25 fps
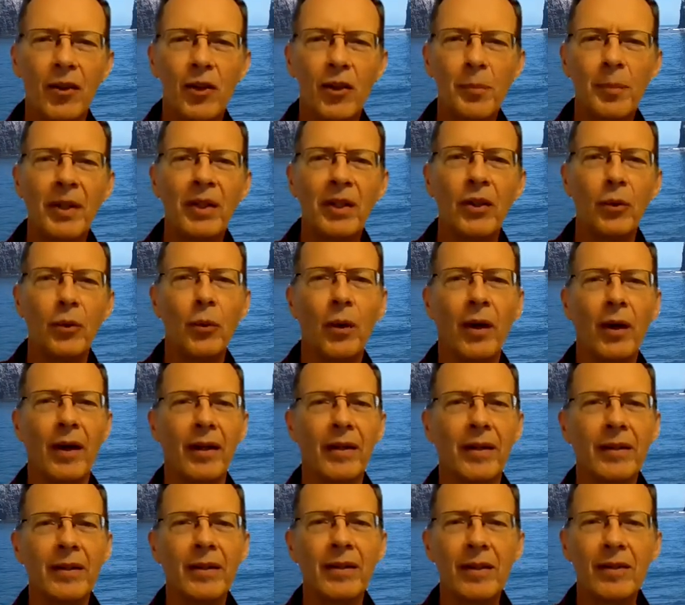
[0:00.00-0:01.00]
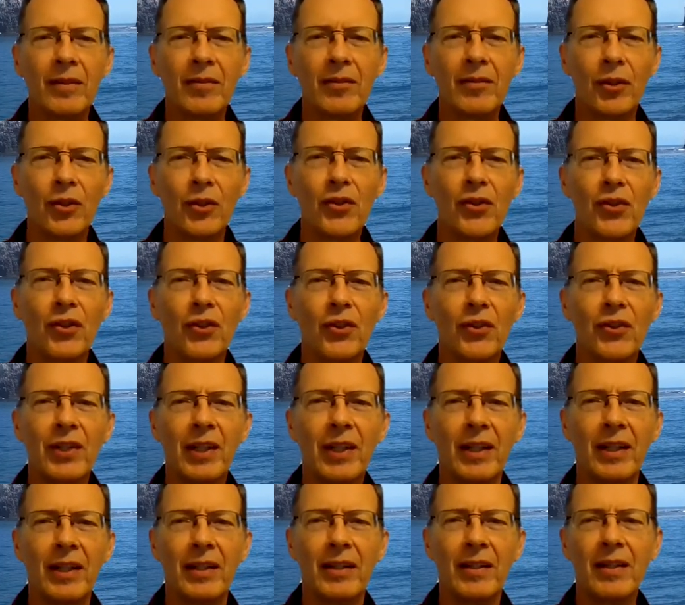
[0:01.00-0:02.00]
1 Peter 1, verse
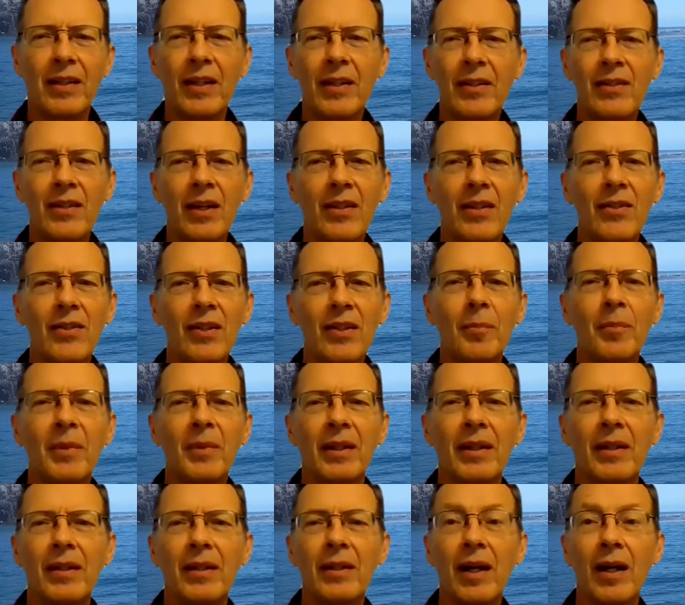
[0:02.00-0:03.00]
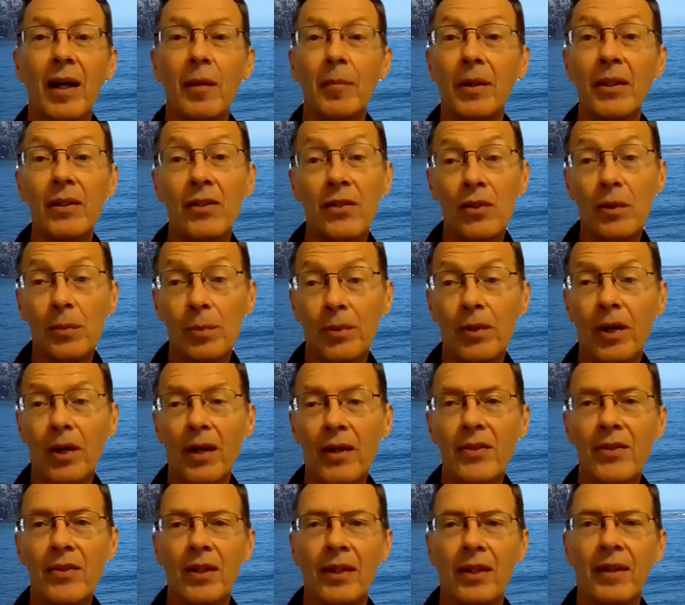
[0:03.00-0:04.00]
13, says something a bit
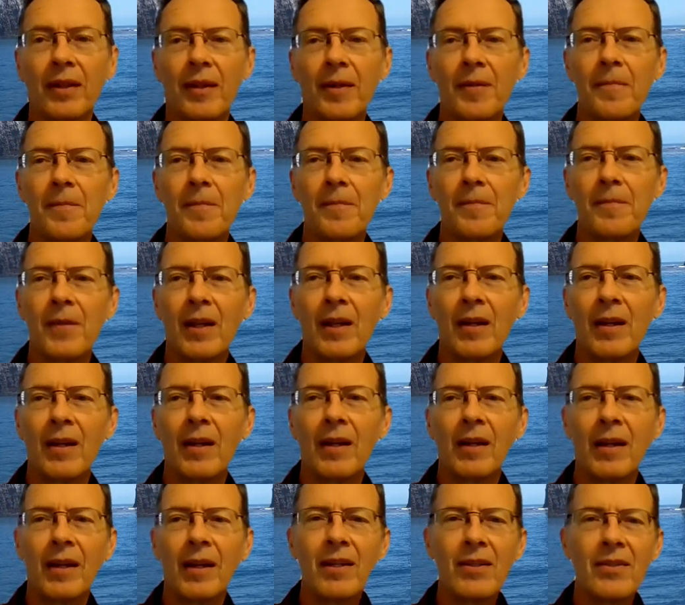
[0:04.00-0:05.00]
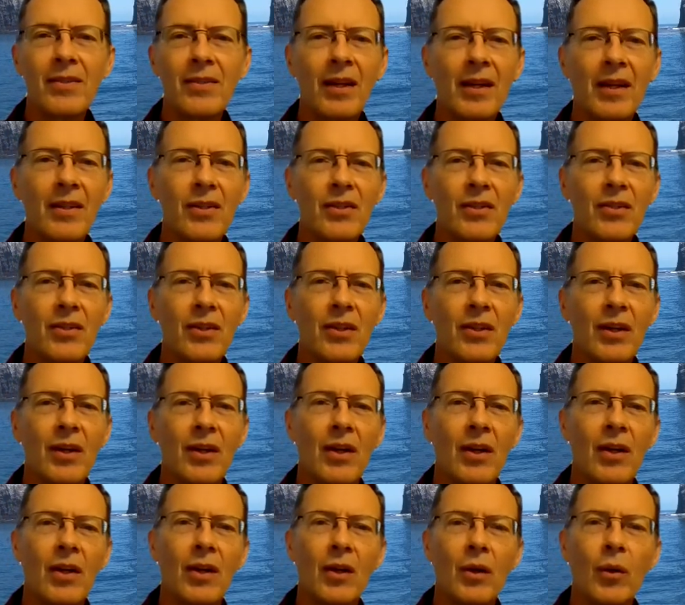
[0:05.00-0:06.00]
surprising. He says,
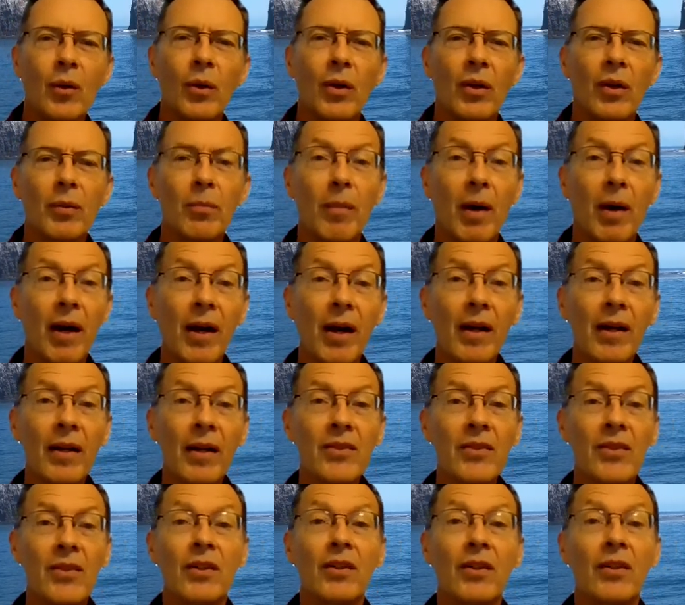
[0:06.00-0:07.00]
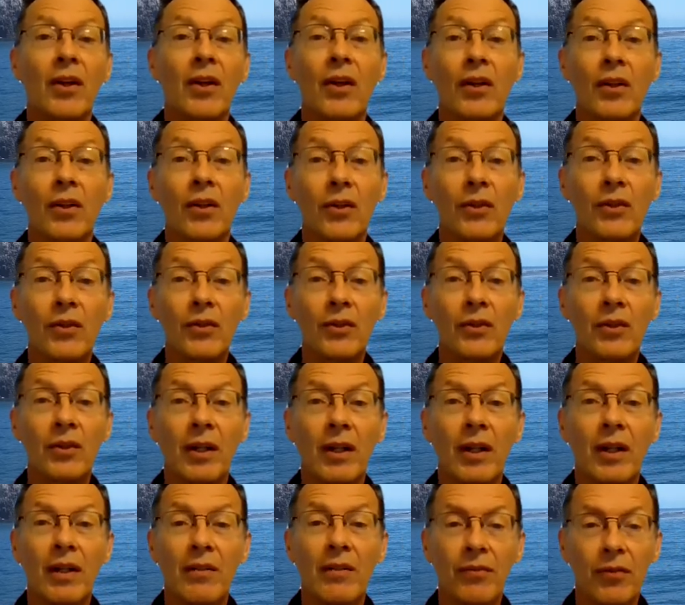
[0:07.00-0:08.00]
With minds that are
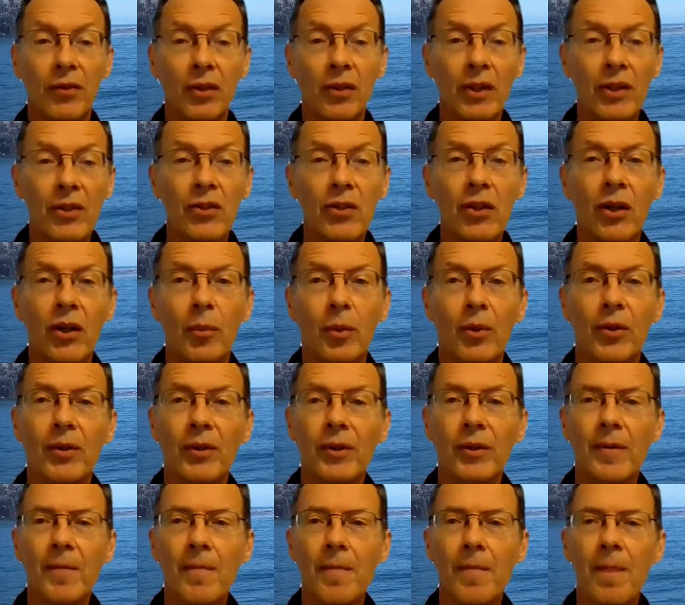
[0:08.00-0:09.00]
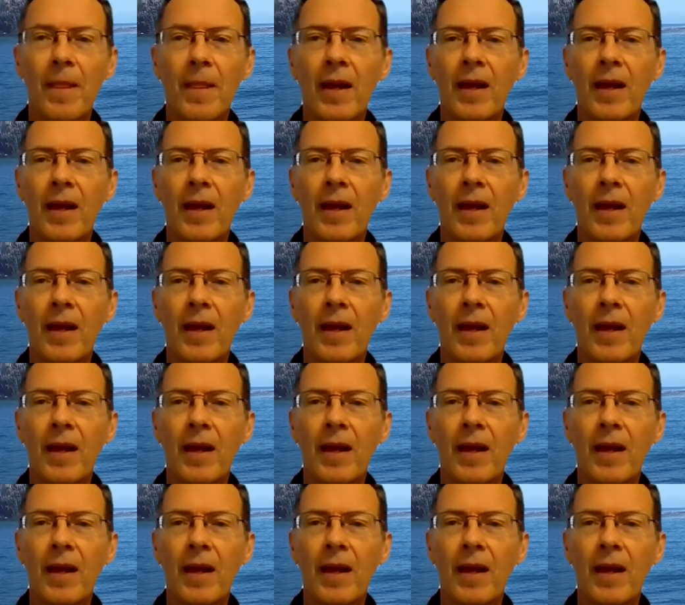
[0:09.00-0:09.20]
alert and fully sober,